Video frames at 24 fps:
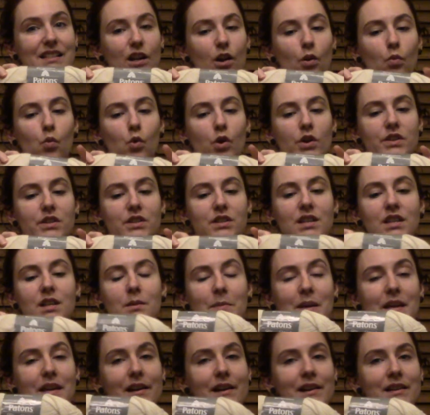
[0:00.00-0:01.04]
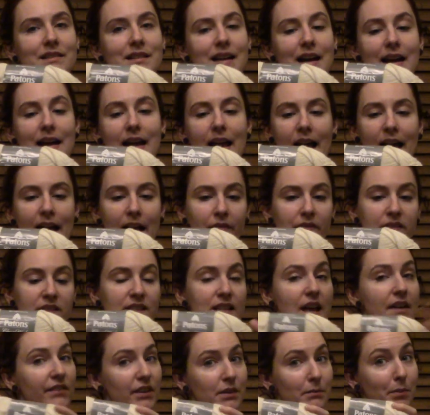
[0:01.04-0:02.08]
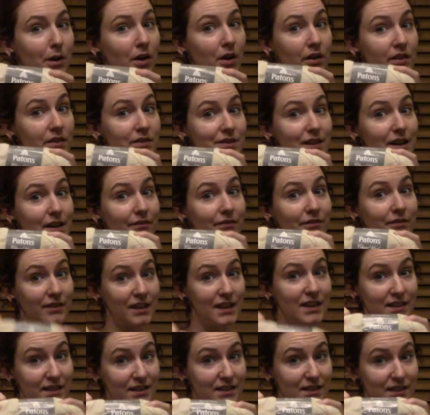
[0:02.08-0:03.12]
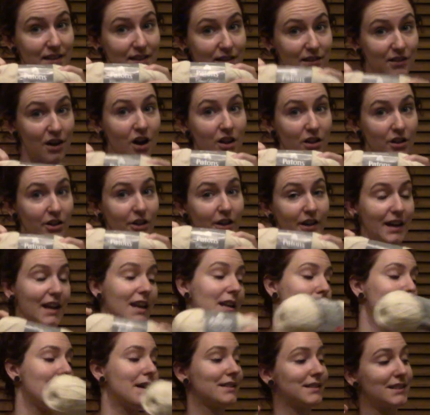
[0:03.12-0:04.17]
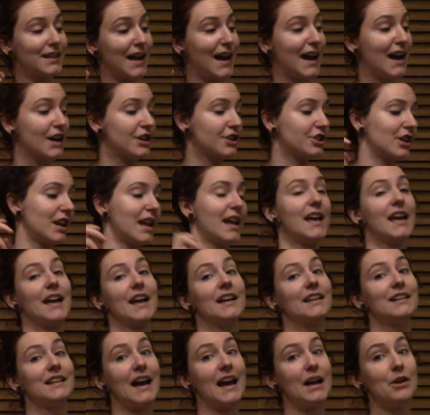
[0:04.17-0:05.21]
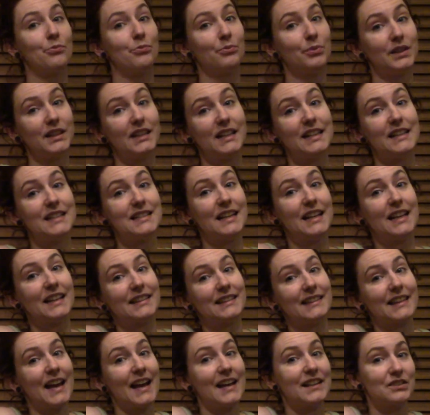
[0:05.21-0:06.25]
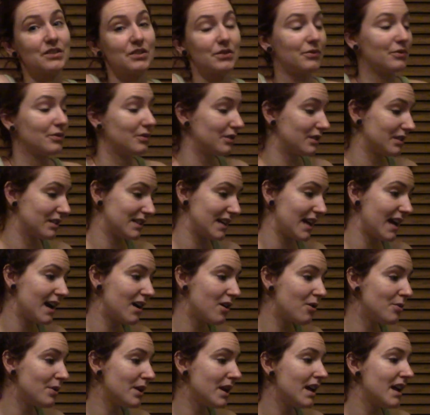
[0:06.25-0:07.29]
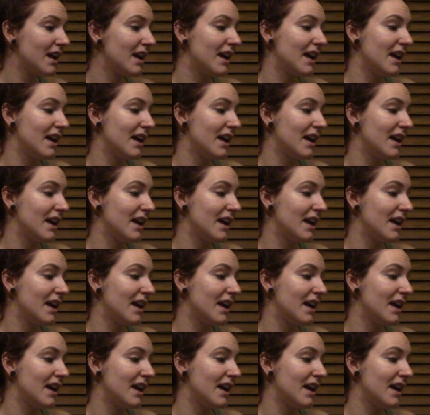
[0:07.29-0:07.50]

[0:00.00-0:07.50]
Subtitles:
Worsted, because I have 7 balls of this color in my stash and I really need to get that down.